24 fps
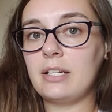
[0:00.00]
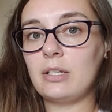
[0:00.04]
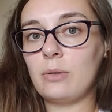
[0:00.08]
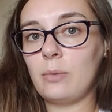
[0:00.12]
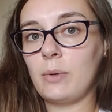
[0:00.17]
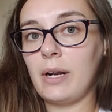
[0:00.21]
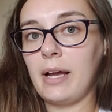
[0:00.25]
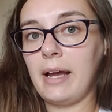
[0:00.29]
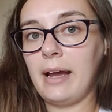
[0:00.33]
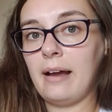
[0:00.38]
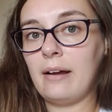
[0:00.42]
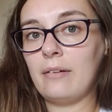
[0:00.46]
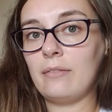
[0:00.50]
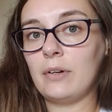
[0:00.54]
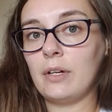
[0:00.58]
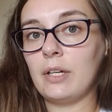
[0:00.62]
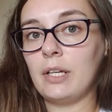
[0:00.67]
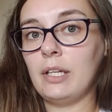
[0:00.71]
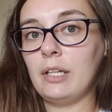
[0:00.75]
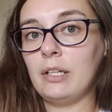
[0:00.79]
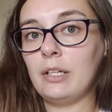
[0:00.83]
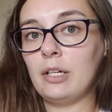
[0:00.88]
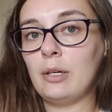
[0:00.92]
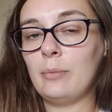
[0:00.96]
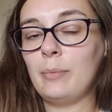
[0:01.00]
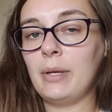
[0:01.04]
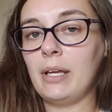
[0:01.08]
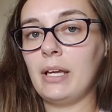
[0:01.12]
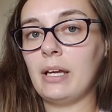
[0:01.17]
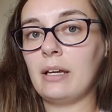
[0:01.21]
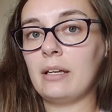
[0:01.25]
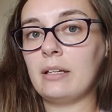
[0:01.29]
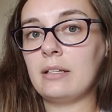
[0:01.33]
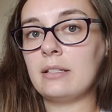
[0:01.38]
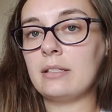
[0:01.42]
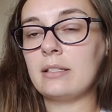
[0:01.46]
to what I have on here
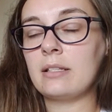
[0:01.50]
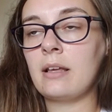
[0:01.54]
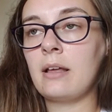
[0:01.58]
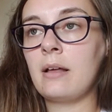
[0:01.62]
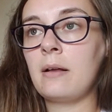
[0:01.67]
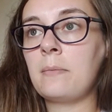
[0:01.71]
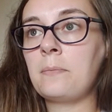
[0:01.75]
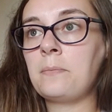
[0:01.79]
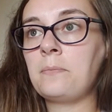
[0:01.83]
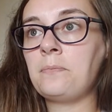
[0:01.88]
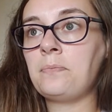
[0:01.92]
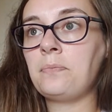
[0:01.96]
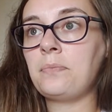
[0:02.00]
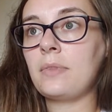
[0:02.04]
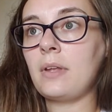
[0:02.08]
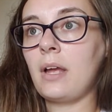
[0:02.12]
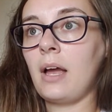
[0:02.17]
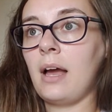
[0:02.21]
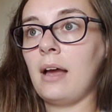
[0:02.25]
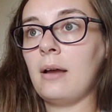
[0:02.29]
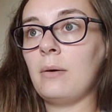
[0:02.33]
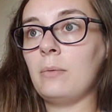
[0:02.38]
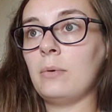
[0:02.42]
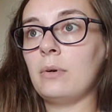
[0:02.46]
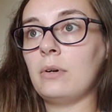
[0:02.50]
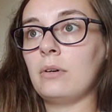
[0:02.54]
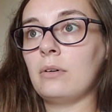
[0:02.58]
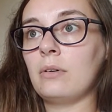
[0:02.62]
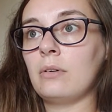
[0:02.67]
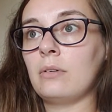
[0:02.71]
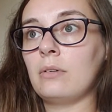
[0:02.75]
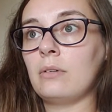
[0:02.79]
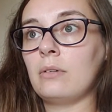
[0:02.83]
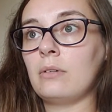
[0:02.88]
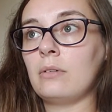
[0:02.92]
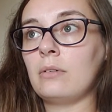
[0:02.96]
because I
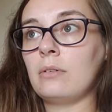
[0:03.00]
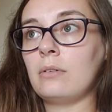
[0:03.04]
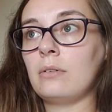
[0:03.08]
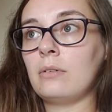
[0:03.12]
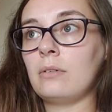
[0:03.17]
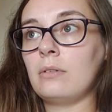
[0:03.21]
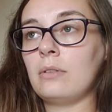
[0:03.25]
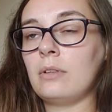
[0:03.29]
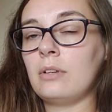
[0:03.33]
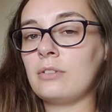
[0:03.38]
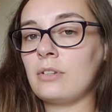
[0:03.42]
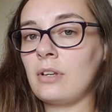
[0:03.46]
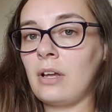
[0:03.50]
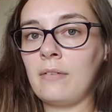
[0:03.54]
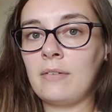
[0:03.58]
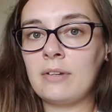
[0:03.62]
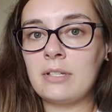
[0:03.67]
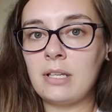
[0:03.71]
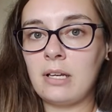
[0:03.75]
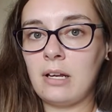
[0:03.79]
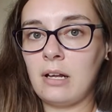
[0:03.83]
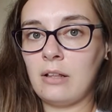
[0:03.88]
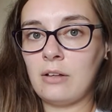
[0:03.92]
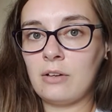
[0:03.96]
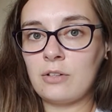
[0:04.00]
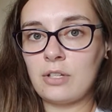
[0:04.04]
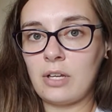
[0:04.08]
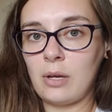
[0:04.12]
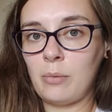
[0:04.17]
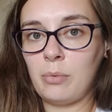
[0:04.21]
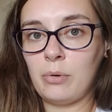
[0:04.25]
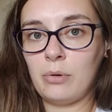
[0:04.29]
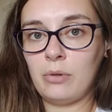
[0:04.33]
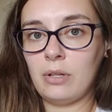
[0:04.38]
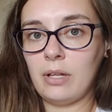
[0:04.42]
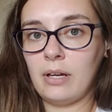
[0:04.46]
will, there's obviously colors I
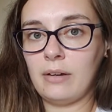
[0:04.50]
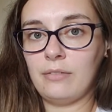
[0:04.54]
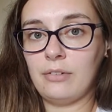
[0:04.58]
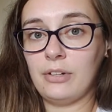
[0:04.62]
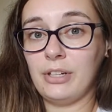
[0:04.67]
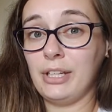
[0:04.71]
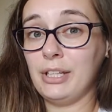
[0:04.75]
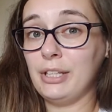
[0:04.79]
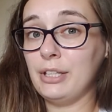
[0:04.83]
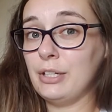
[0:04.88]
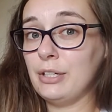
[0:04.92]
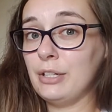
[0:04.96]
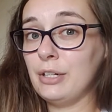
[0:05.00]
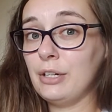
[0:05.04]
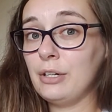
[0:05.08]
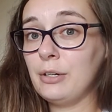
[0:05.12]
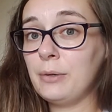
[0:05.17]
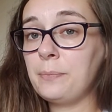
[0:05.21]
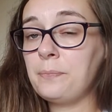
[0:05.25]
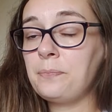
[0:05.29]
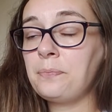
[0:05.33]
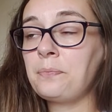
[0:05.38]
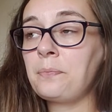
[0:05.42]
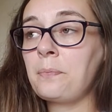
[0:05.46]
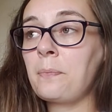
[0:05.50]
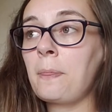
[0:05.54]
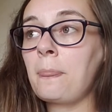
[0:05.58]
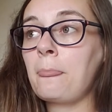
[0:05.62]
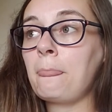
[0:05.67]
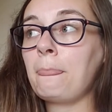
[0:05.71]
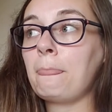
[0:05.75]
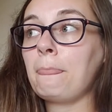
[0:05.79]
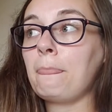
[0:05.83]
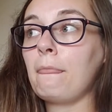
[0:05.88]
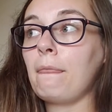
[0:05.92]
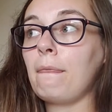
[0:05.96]
pull every year,
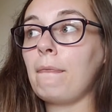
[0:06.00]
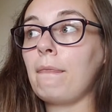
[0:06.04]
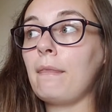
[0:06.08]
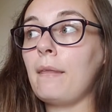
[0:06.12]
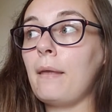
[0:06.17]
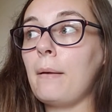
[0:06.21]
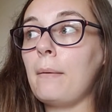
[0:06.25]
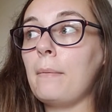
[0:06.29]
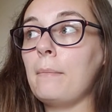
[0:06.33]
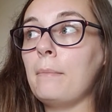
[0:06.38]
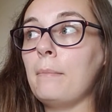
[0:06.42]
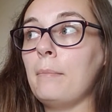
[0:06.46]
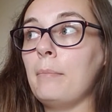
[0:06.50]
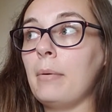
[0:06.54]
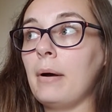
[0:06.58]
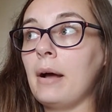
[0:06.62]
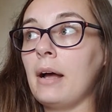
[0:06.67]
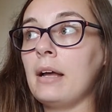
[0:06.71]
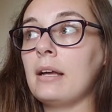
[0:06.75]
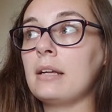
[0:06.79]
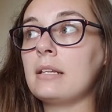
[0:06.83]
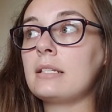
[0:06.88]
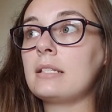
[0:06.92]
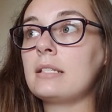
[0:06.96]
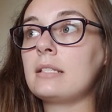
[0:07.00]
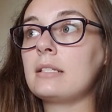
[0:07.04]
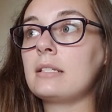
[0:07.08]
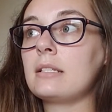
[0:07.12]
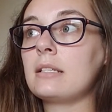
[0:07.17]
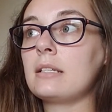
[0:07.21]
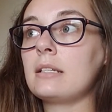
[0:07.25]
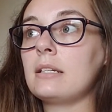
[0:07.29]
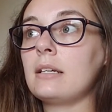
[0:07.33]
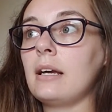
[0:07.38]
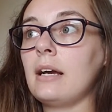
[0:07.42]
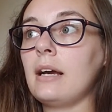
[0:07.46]
but
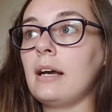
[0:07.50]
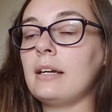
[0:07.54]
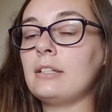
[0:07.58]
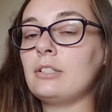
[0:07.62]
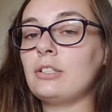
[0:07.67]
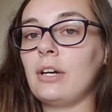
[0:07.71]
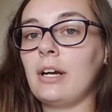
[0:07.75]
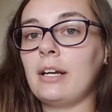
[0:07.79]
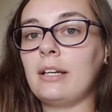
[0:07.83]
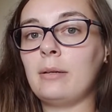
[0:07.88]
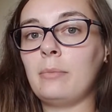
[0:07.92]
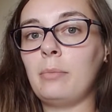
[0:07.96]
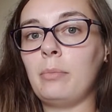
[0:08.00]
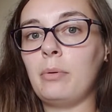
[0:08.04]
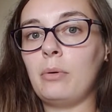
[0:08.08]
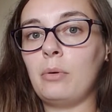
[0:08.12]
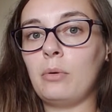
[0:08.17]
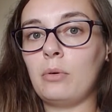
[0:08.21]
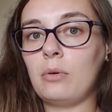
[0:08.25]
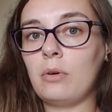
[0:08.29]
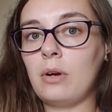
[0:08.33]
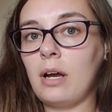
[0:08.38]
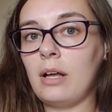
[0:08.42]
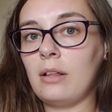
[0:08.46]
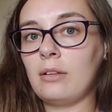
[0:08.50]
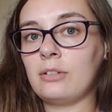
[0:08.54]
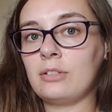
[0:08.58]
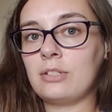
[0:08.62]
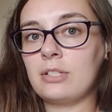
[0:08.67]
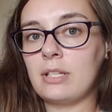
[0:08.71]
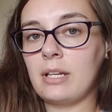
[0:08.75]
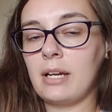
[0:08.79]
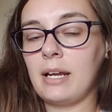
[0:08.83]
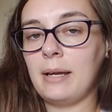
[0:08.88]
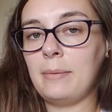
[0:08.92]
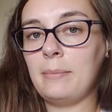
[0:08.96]
I try to pull colors
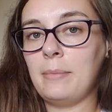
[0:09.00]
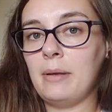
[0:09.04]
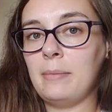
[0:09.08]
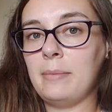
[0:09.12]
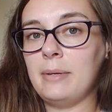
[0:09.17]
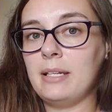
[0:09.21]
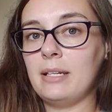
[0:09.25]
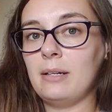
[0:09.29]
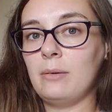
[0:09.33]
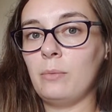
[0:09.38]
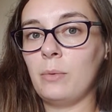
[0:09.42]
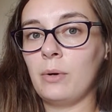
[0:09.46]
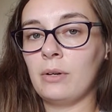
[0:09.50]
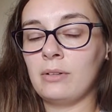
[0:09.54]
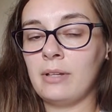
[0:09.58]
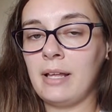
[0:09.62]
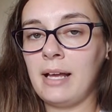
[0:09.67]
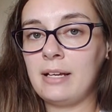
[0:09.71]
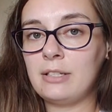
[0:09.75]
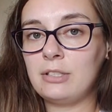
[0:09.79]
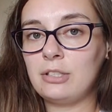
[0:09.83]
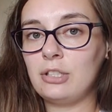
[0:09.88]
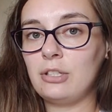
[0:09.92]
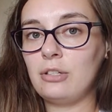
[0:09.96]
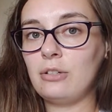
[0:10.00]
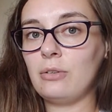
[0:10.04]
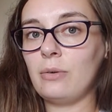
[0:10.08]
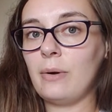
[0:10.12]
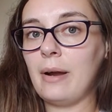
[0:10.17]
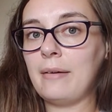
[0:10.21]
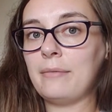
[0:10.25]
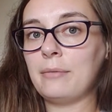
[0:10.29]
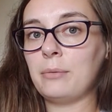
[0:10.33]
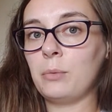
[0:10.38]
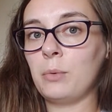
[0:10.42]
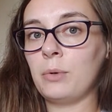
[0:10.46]
that I maybe didn't wear last year or
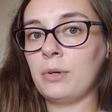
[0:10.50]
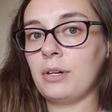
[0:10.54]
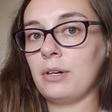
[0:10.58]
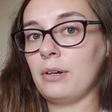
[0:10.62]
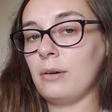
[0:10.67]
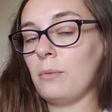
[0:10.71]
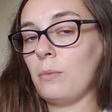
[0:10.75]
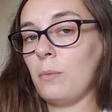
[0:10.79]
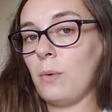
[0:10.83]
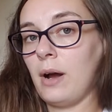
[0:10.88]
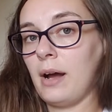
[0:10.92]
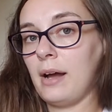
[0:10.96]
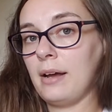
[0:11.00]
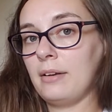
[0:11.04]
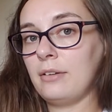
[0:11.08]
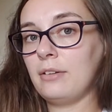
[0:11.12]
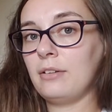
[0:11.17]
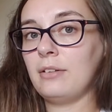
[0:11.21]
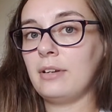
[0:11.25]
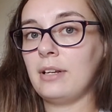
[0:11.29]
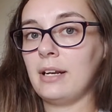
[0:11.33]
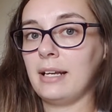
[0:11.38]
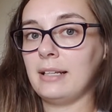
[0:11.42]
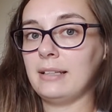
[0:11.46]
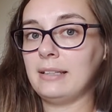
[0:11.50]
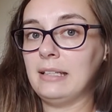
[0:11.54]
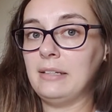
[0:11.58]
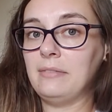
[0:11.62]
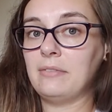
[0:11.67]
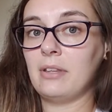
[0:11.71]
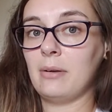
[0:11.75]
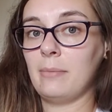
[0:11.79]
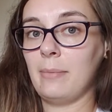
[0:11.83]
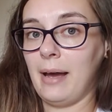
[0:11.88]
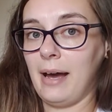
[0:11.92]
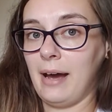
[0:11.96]
haven't worn in a while and I leave
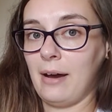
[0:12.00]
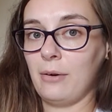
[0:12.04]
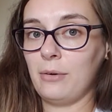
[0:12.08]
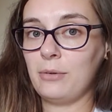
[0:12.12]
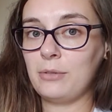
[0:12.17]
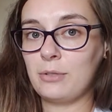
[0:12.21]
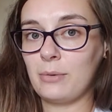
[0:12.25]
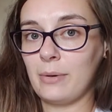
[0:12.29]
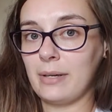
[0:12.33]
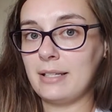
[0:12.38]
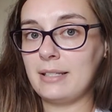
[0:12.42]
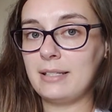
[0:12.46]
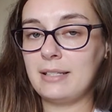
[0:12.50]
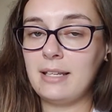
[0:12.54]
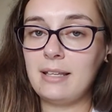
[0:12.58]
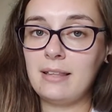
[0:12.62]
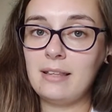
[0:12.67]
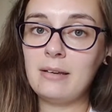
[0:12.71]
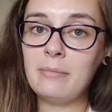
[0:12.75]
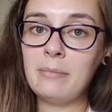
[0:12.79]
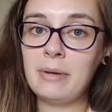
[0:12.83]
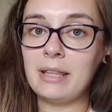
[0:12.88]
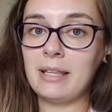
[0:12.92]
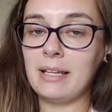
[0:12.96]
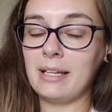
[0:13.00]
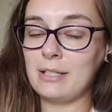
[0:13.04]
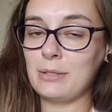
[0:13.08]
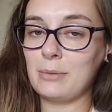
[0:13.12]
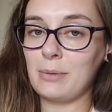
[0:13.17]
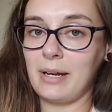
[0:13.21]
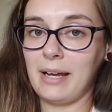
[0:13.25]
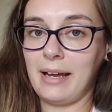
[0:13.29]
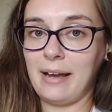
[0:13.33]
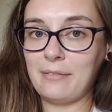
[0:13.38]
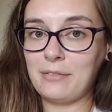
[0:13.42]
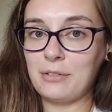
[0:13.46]
them out so I see them and that's what
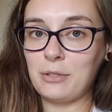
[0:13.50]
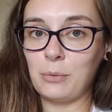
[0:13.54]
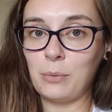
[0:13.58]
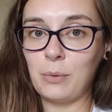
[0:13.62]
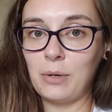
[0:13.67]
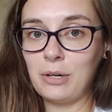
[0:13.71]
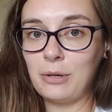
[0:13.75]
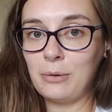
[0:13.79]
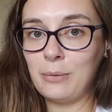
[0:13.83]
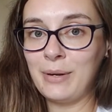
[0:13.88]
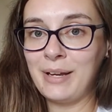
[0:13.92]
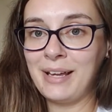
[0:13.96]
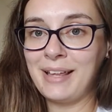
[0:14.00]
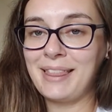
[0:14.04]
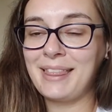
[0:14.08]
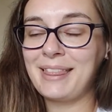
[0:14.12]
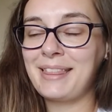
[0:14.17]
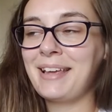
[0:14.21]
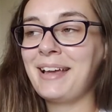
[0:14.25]
I have to work with.